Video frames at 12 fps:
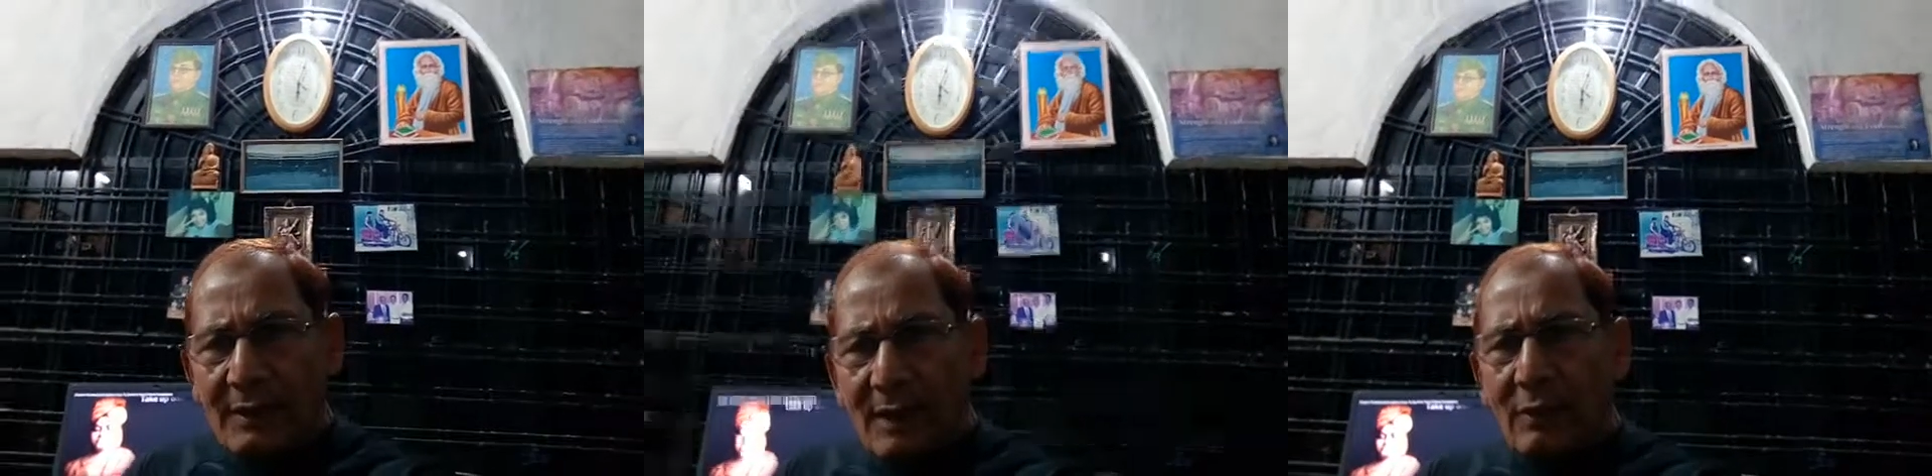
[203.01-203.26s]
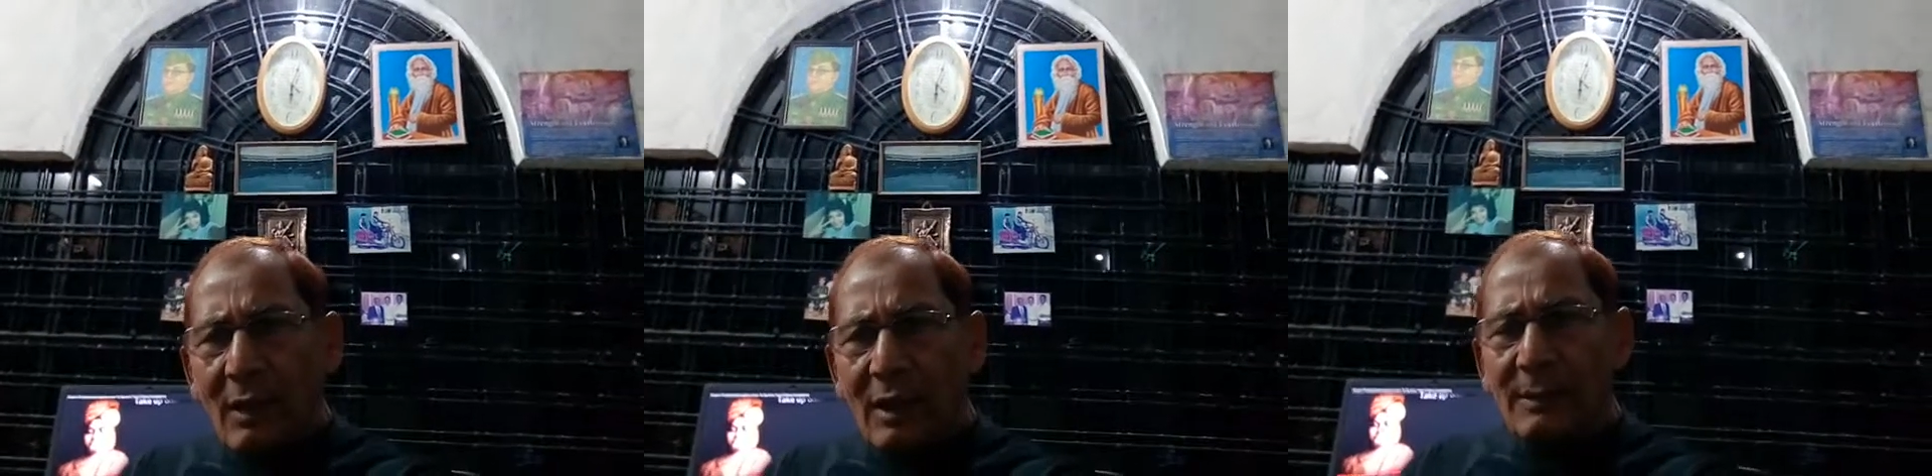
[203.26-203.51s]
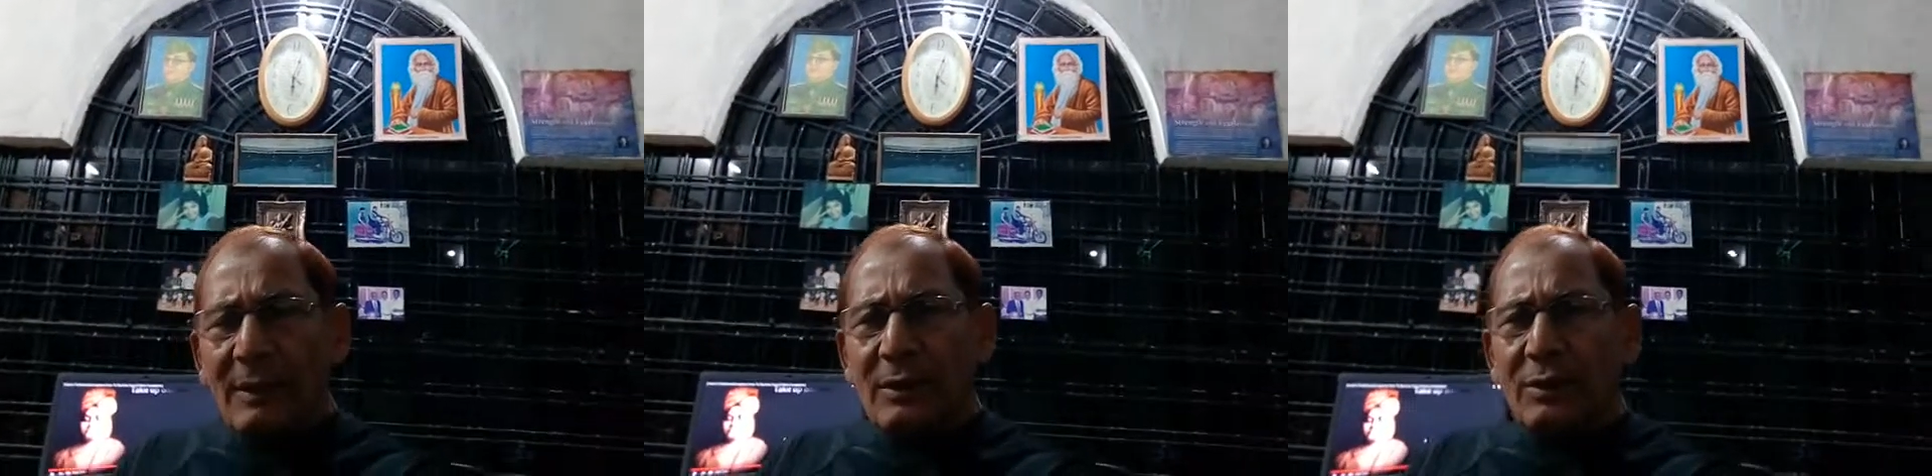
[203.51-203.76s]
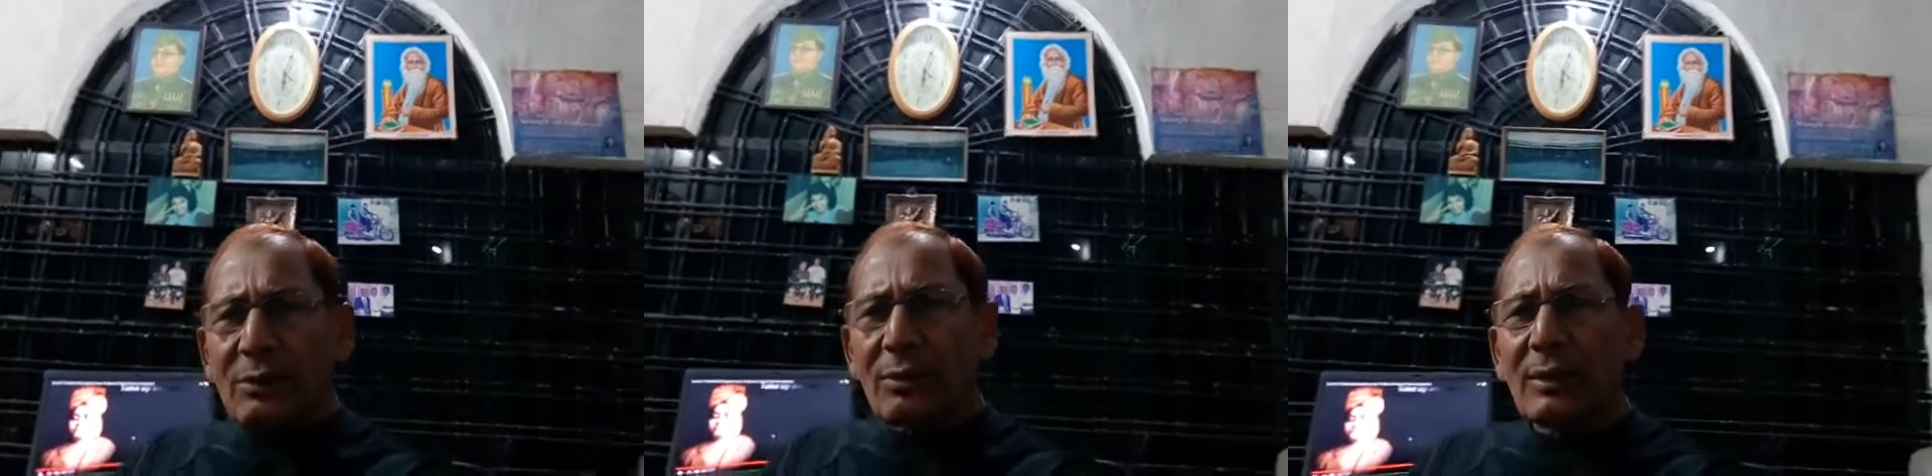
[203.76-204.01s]
And what happened
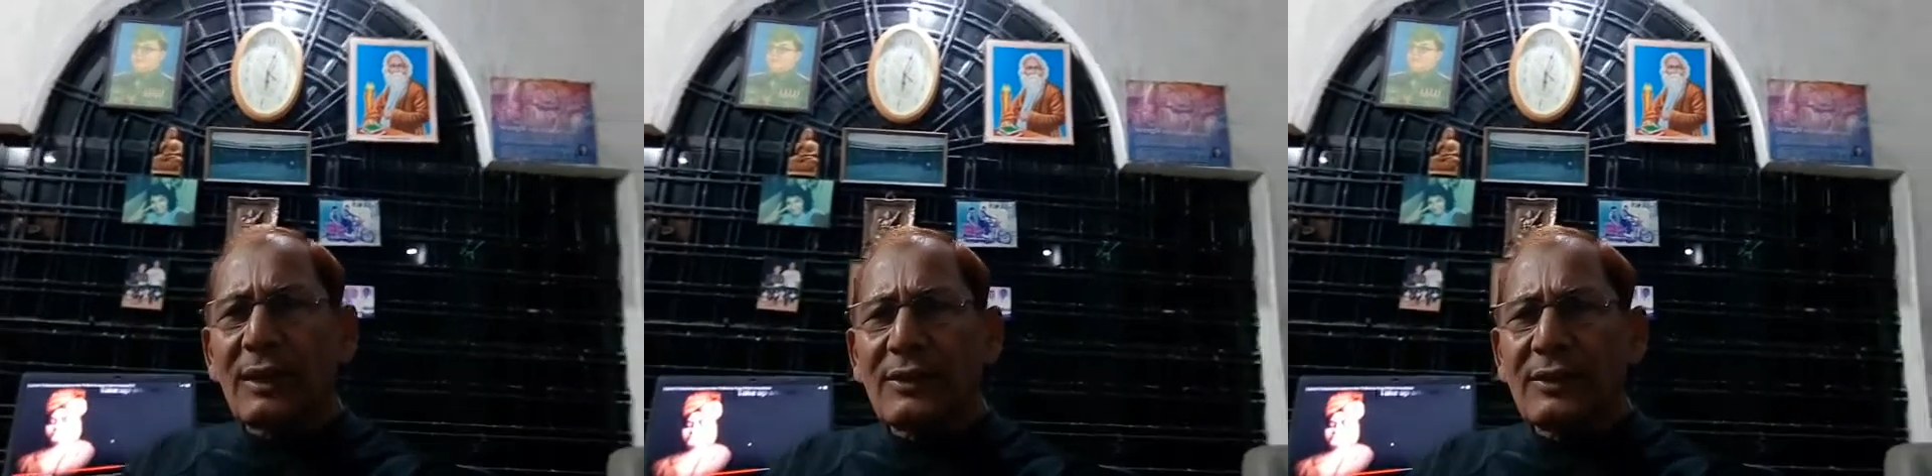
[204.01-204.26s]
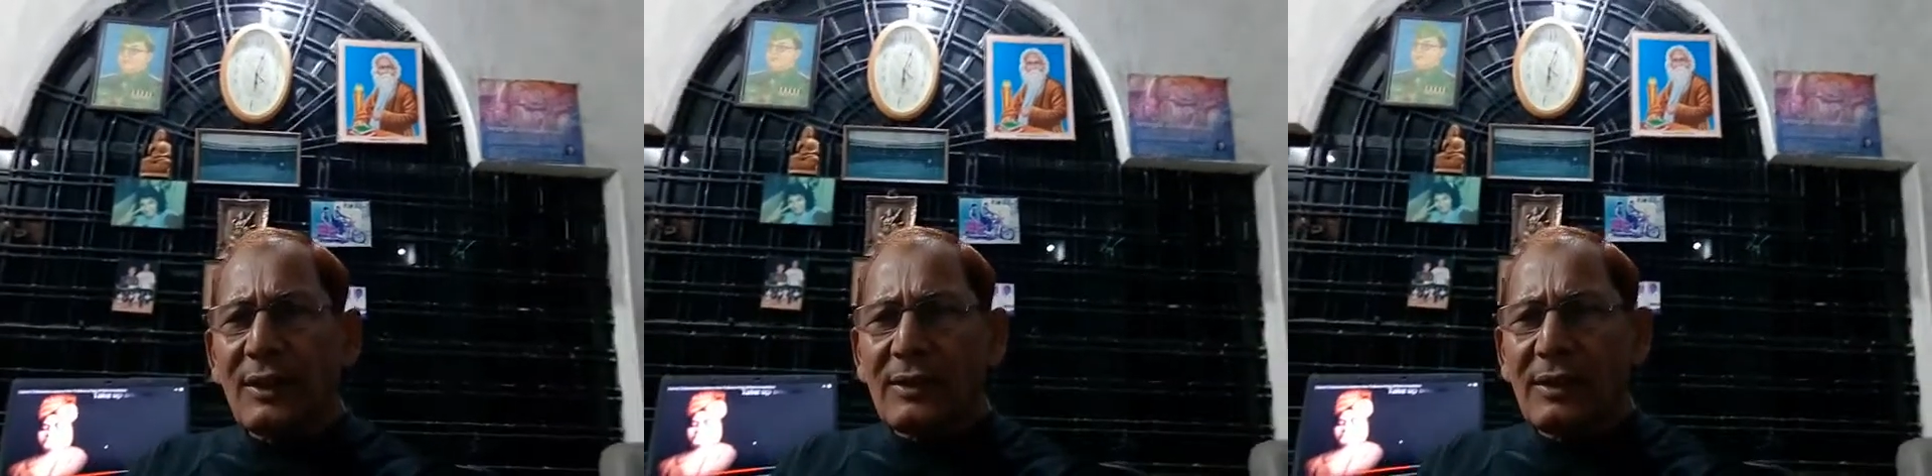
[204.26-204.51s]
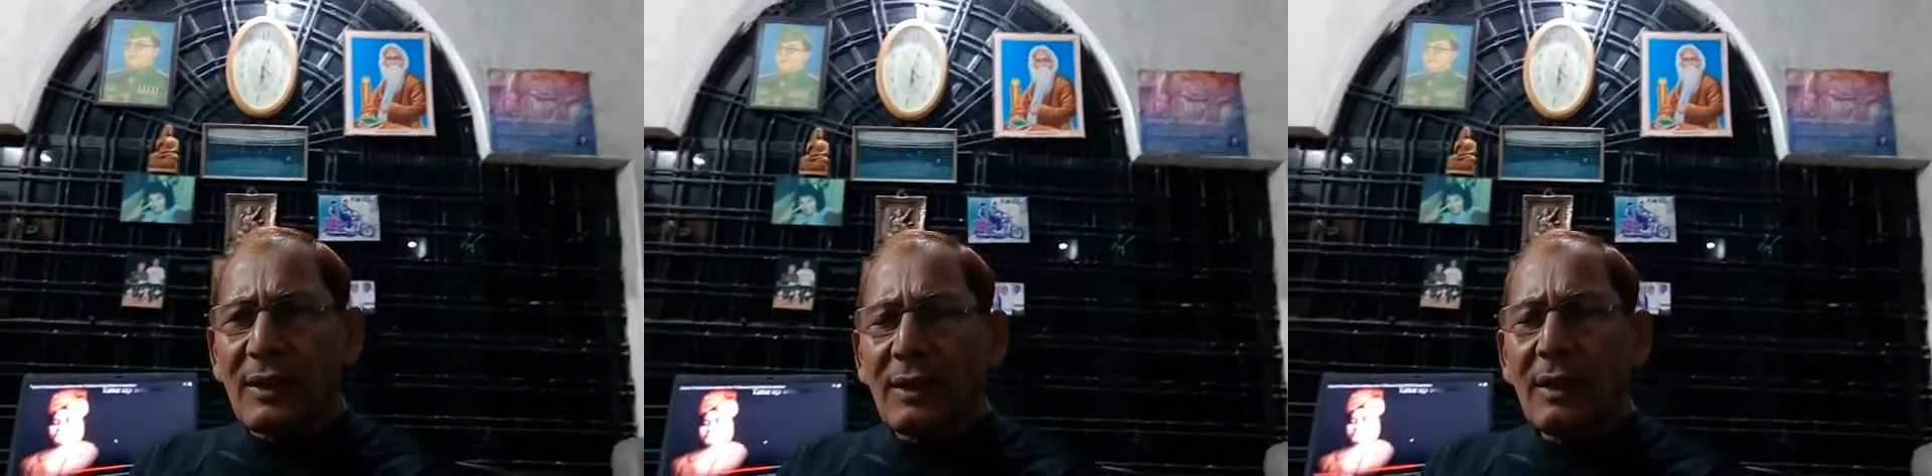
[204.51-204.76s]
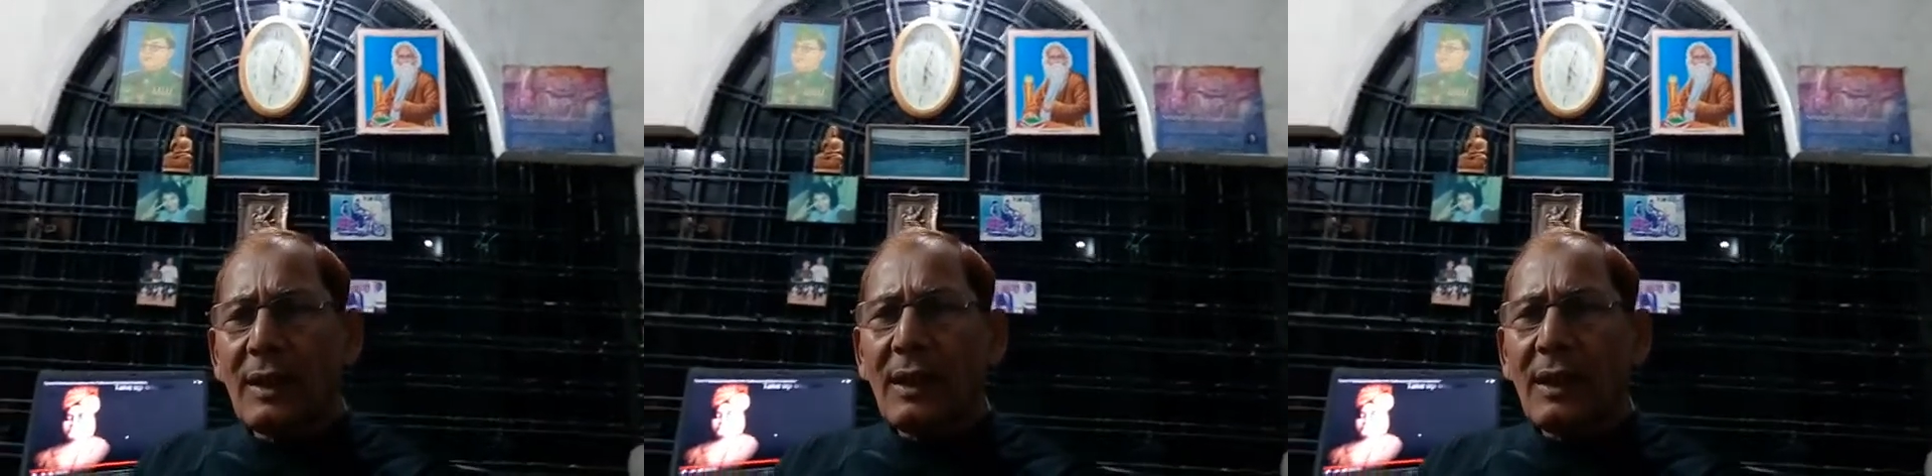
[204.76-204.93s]
to Julius Caesar?